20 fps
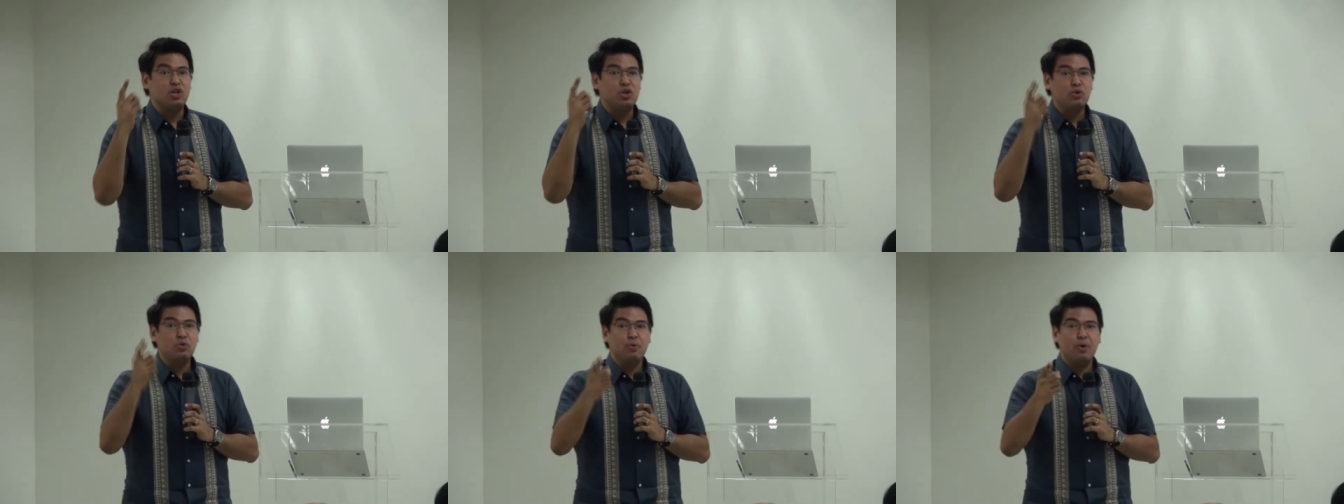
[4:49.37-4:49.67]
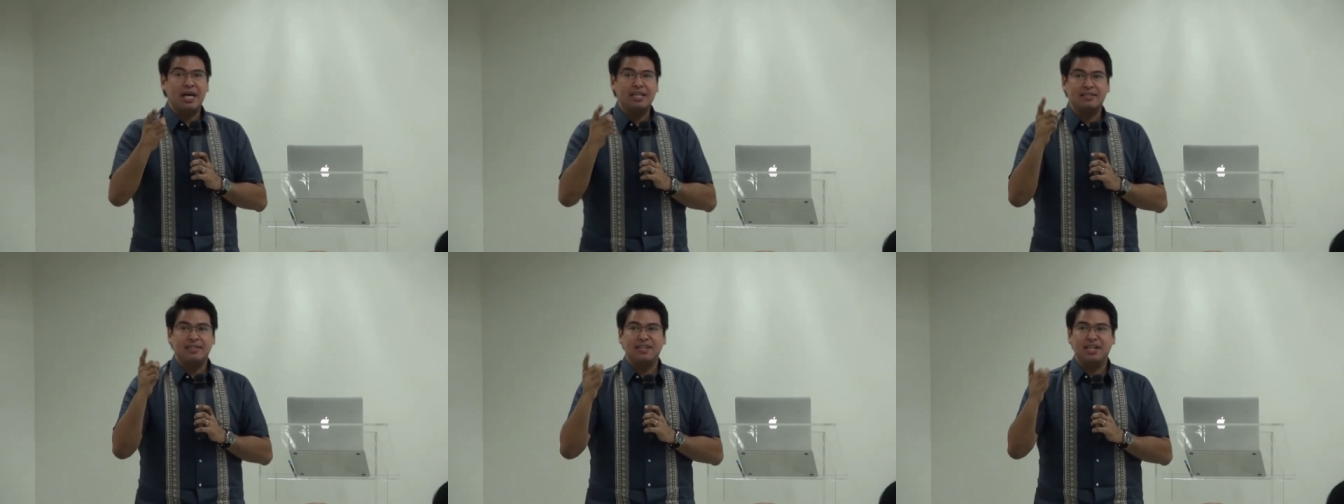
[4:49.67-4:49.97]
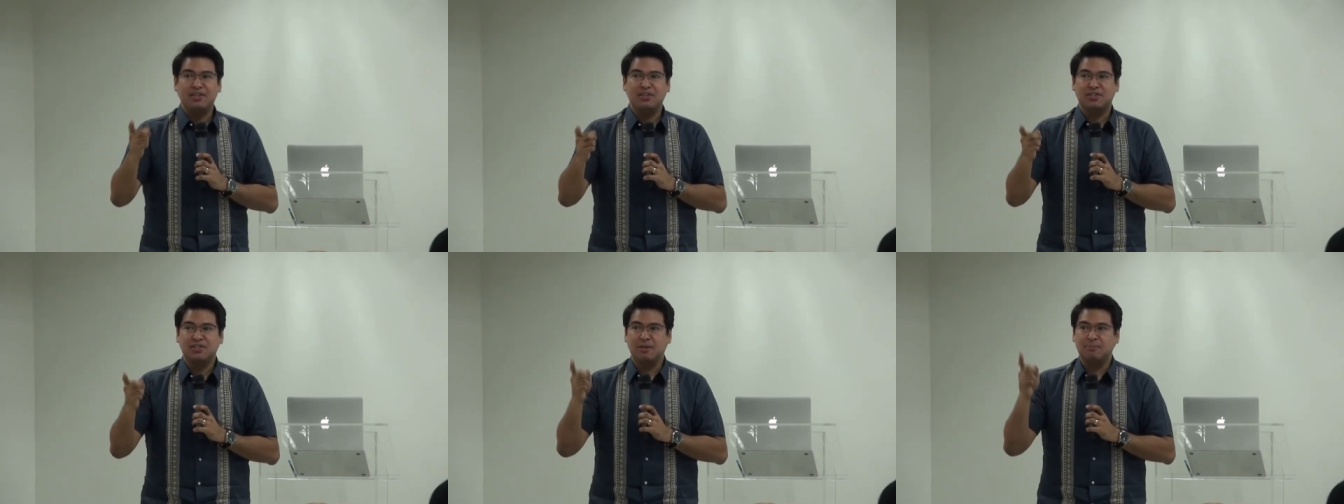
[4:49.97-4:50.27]
You, as a
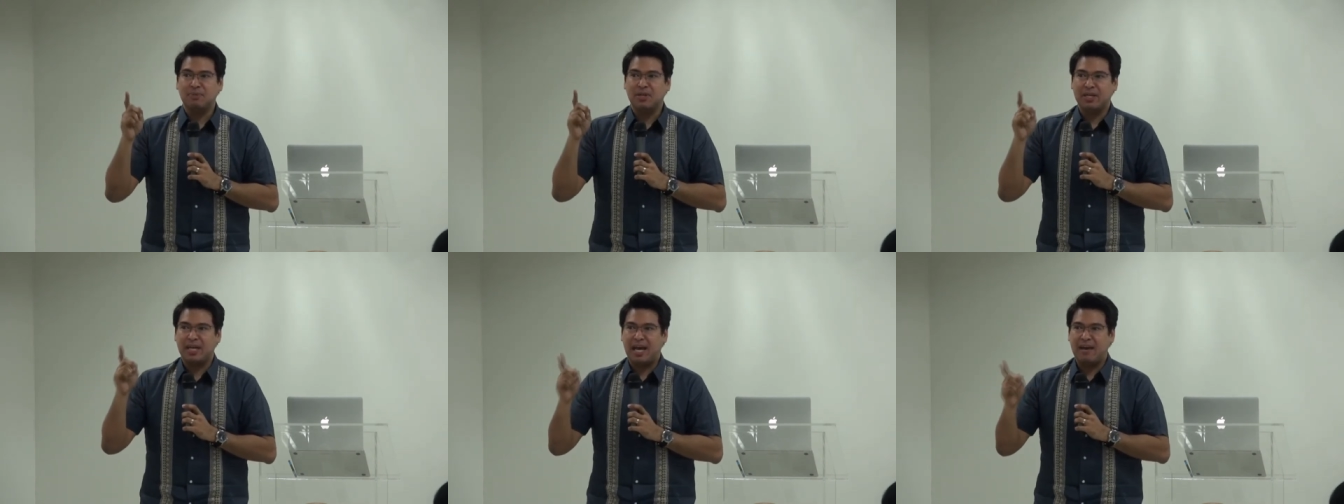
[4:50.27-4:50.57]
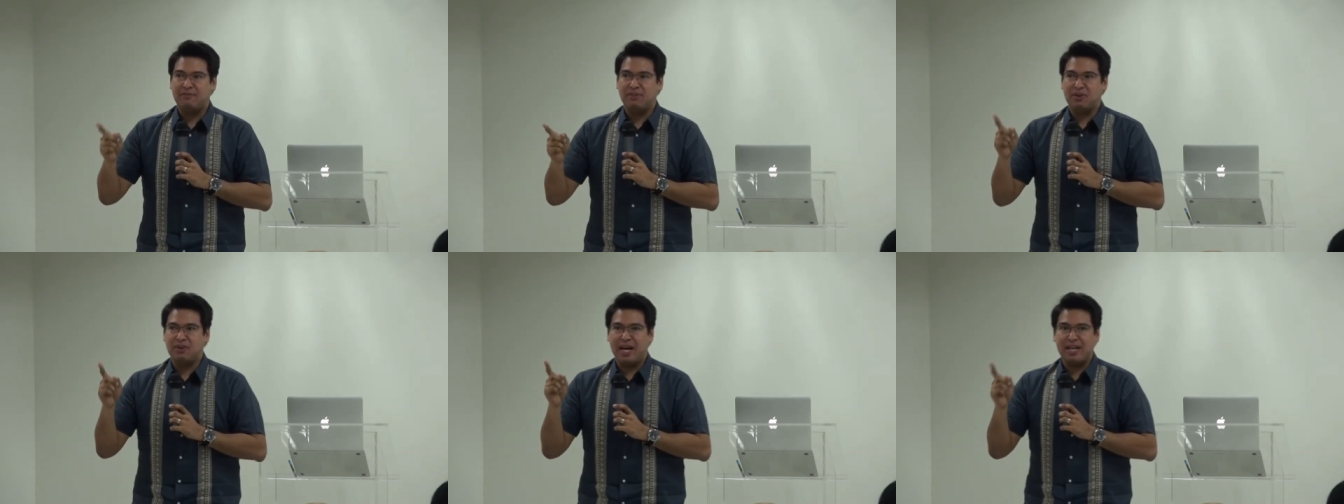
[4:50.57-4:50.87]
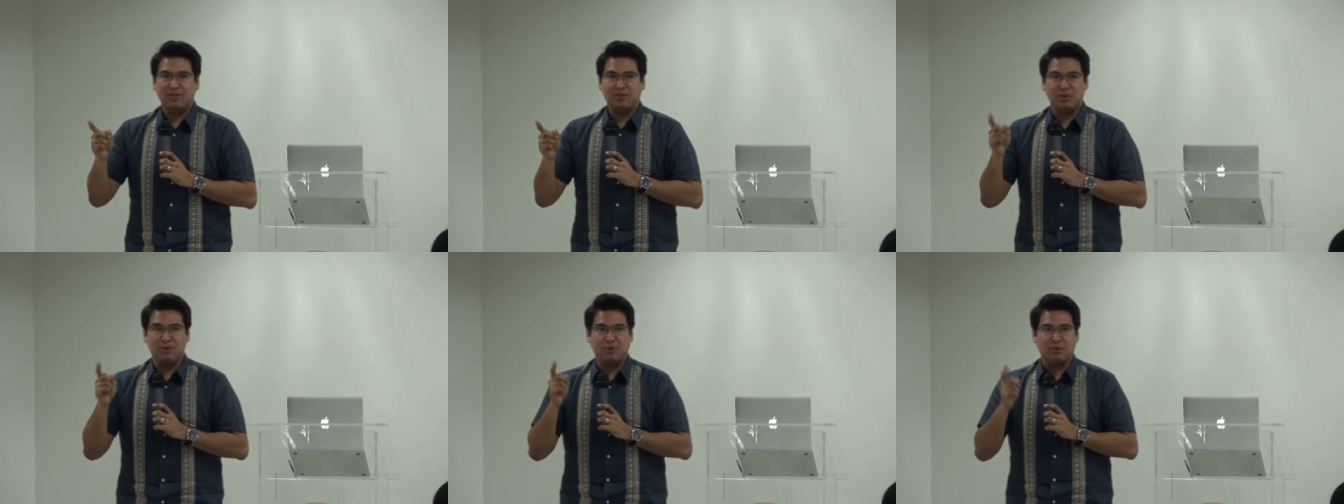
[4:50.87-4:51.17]
data subject, have the
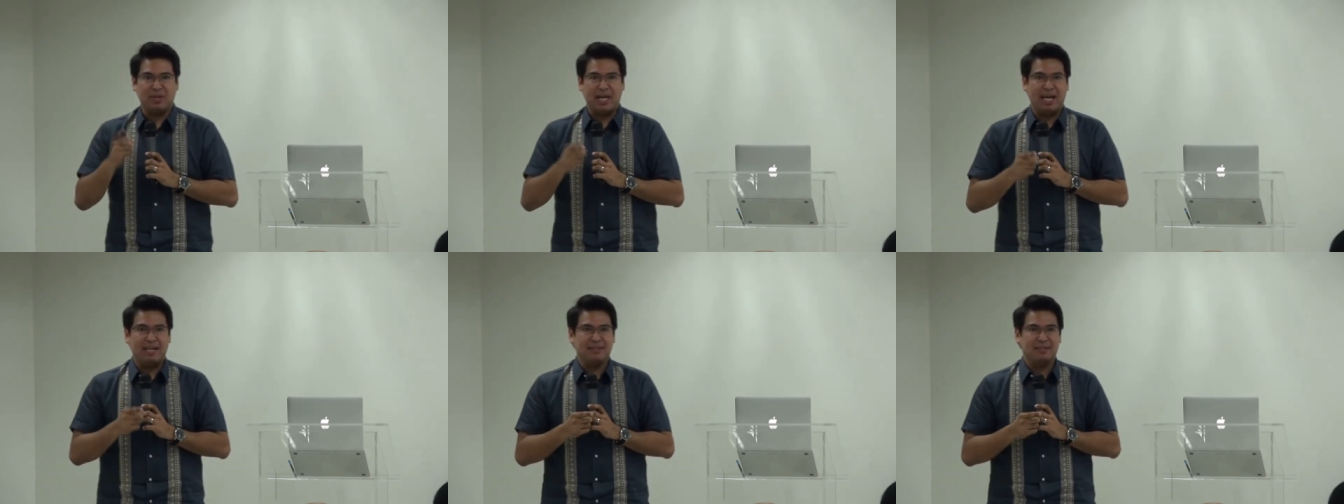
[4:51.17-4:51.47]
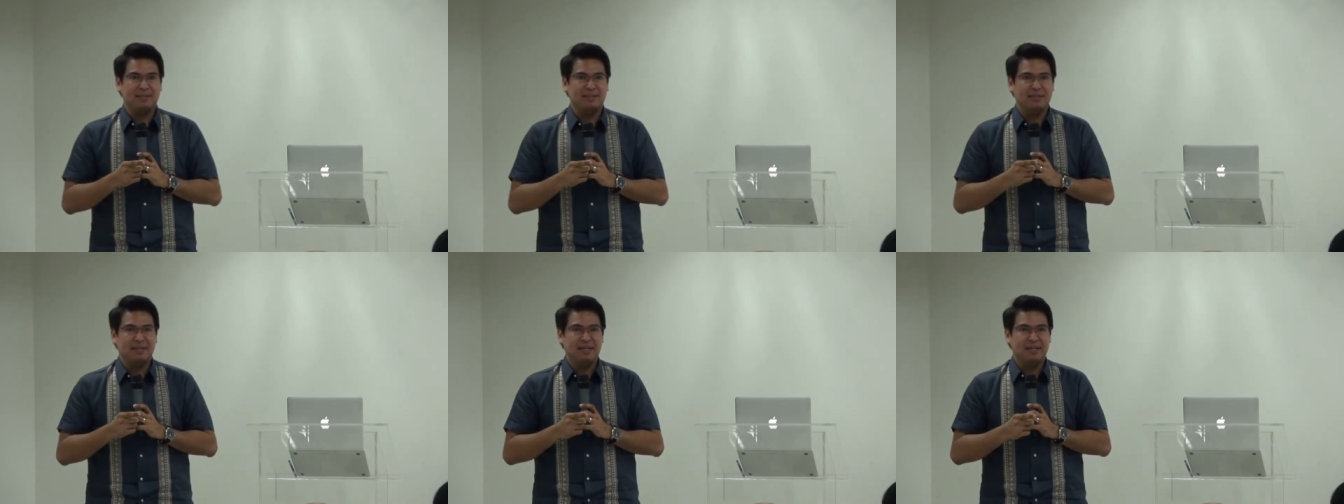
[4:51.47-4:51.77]
right to know that.